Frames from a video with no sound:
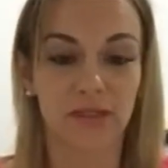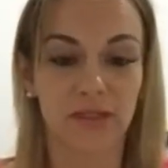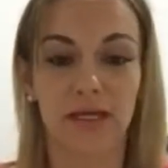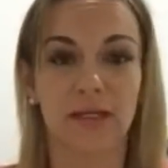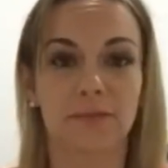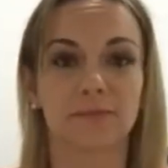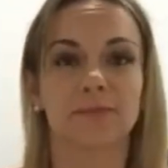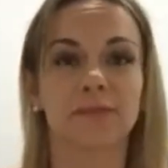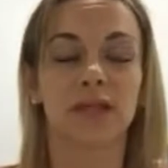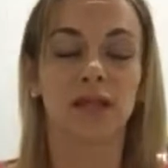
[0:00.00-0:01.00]

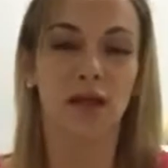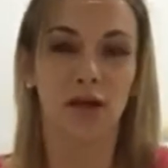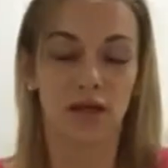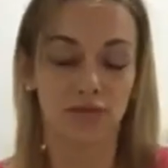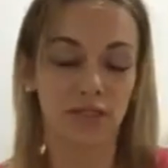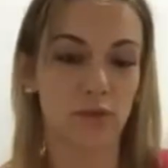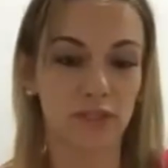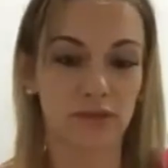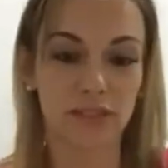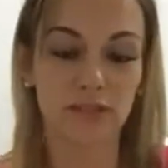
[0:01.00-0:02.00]
I really
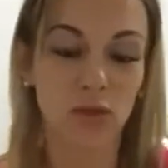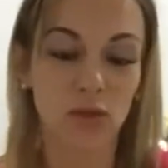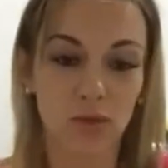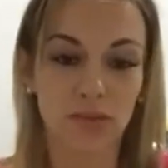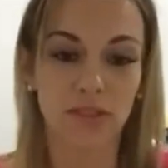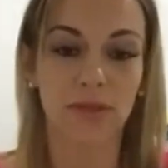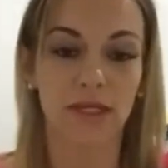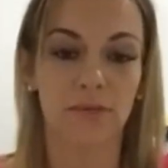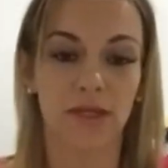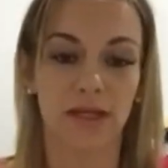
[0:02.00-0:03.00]
wanted this call to
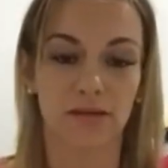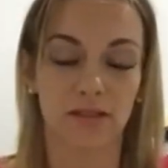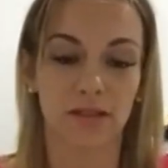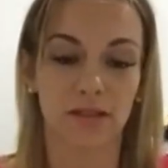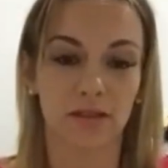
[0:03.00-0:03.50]
be about